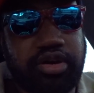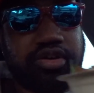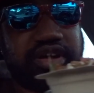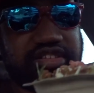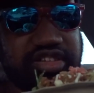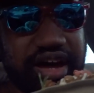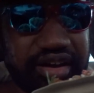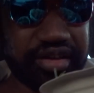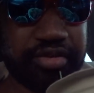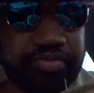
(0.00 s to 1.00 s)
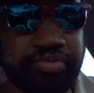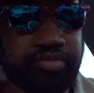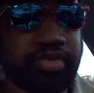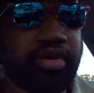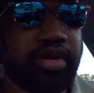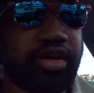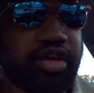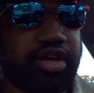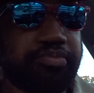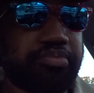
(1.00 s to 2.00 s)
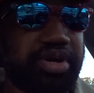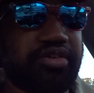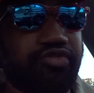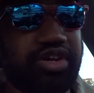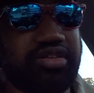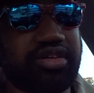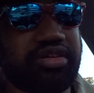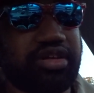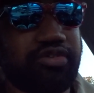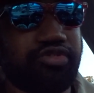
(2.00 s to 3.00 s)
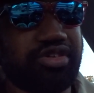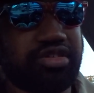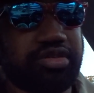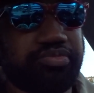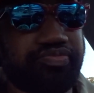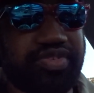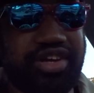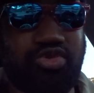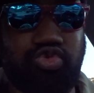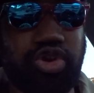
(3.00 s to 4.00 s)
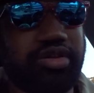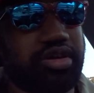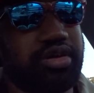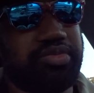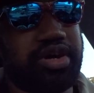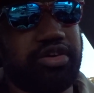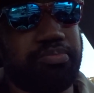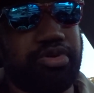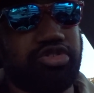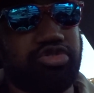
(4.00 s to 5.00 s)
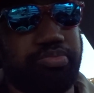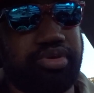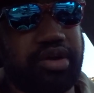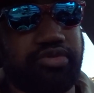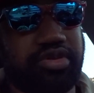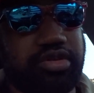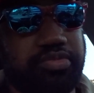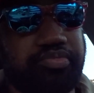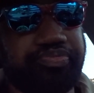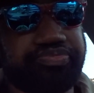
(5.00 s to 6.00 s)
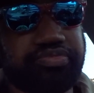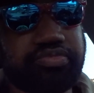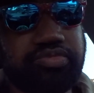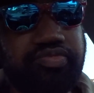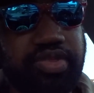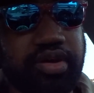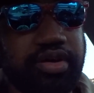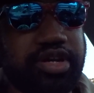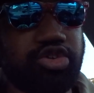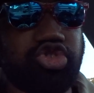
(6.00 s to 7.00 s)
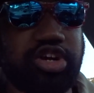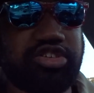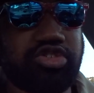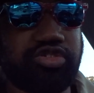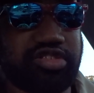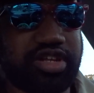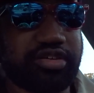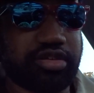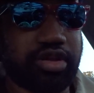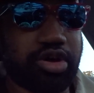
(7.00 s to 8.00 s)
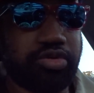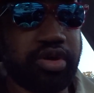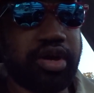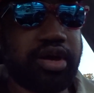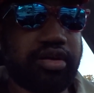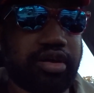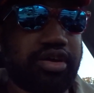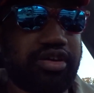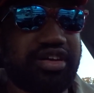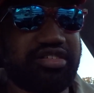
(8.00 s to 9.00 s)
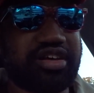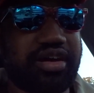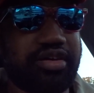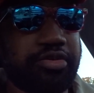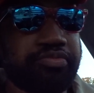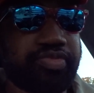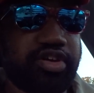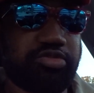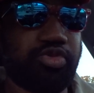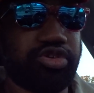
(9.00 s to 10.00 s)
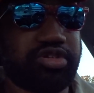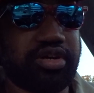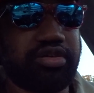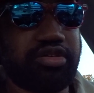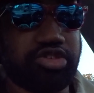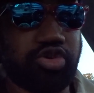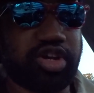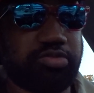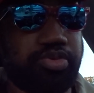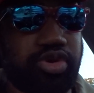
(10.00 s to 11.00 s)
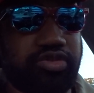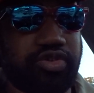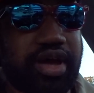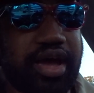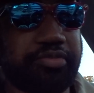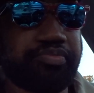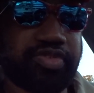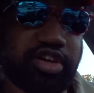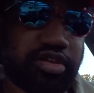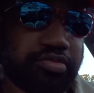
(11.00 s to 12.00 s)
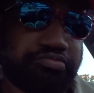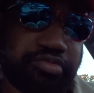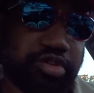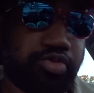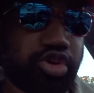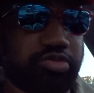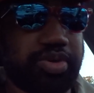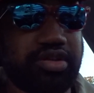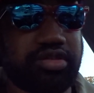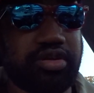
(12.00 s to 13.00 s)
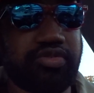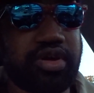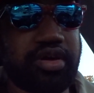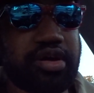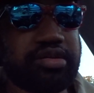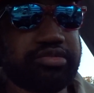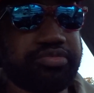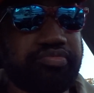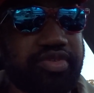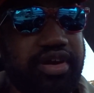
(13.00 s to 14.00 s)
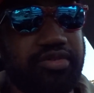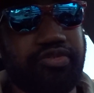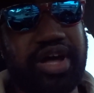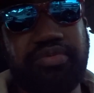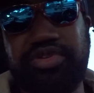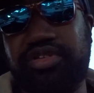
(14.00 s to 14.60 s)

carne asada, being a 50-cent difference, it really comes down to personal preference. Now, judging on the steaks alone, the carne asada is more tender, so it gets points for that. More expensive. And the flavor of